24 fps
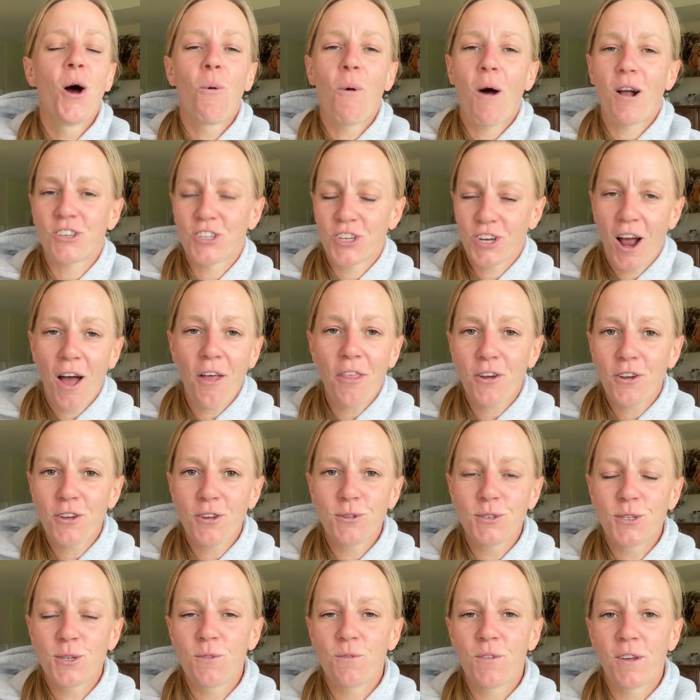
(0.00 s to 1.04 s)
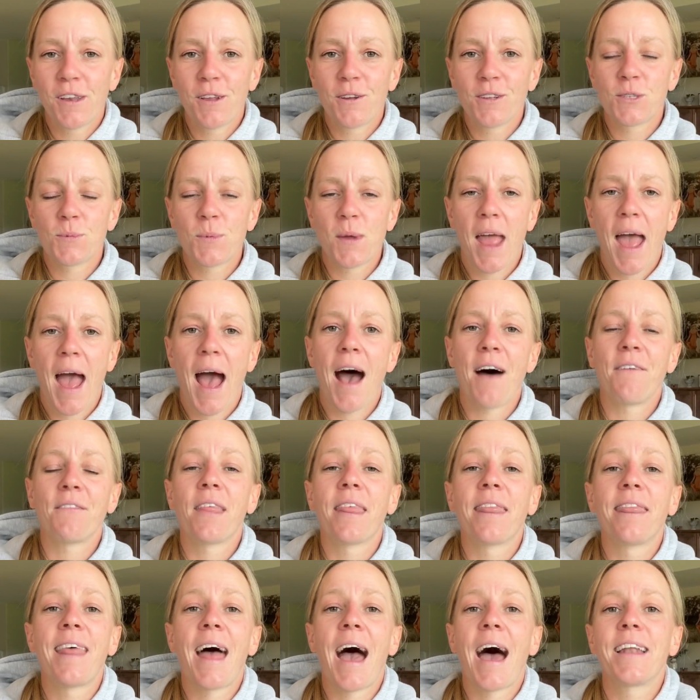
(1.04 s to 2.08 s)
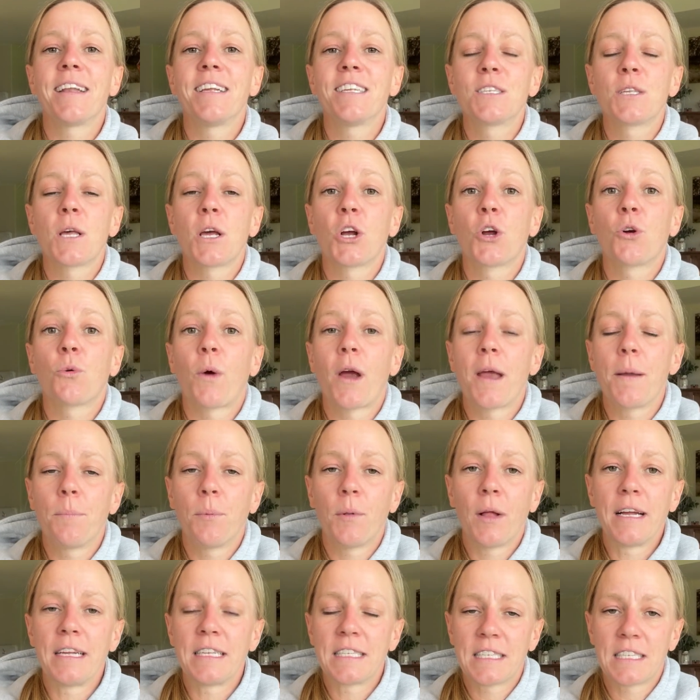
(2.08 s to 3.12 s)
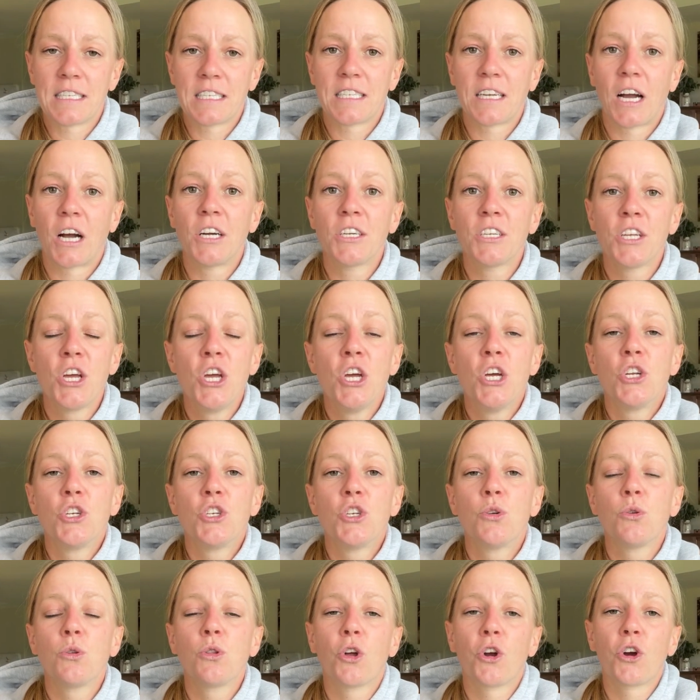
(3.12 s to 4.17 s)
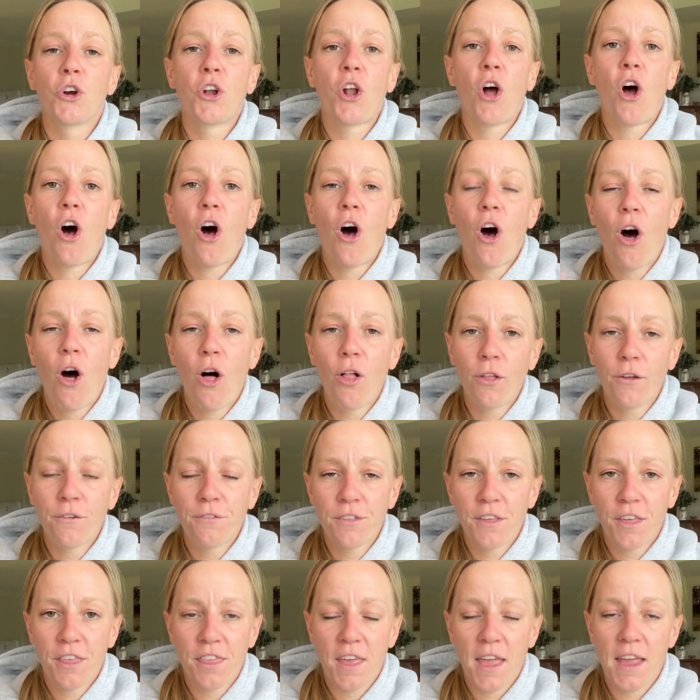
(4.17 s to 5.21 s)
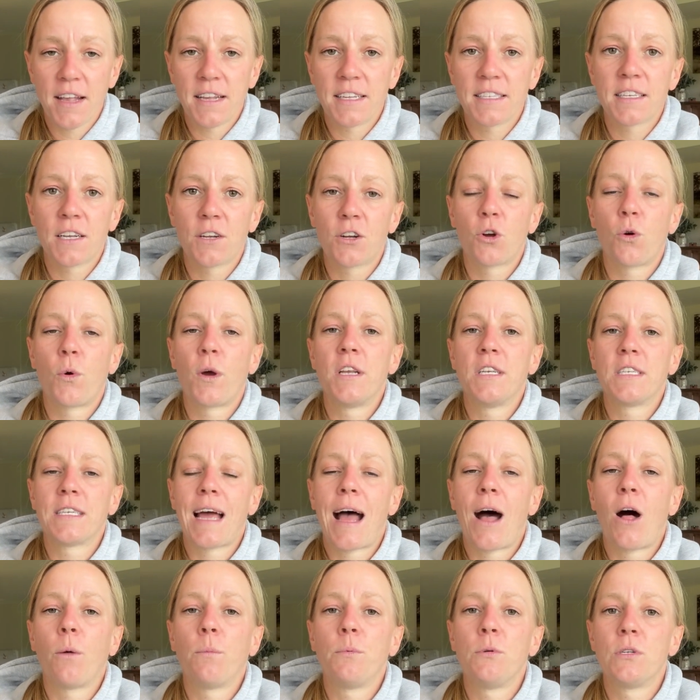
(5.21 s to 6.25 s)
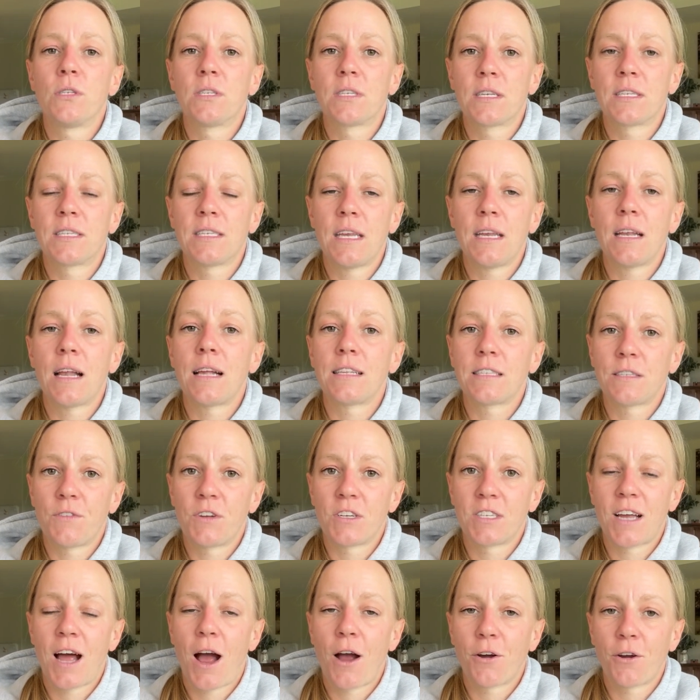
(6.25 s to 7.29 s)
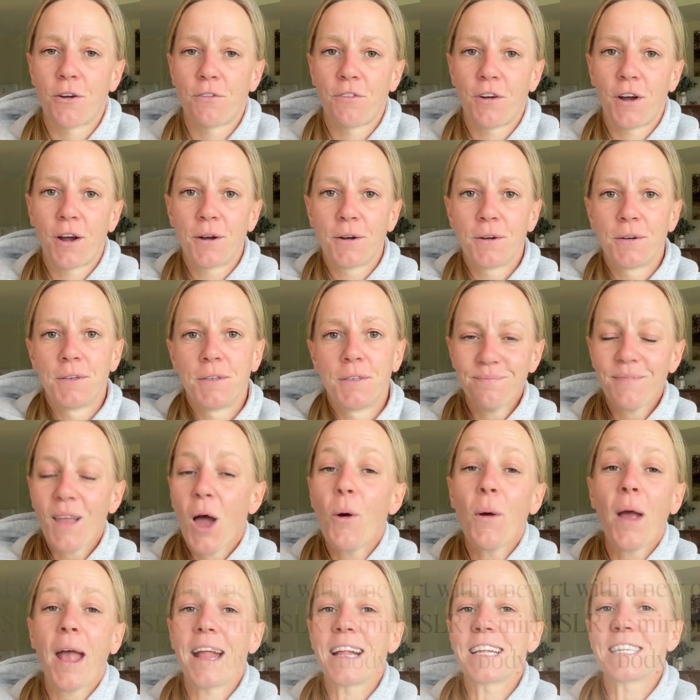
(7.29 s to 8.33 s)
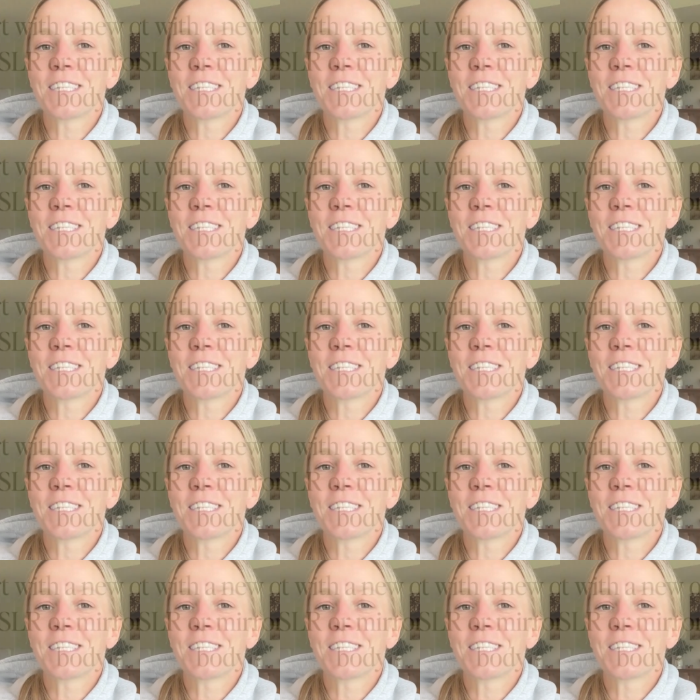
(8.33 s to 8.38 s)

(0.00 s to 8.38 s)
watching other YouTube videos we have, that is a great place to start to learn all of the things that are going to help you succeed as a photographer. Okay,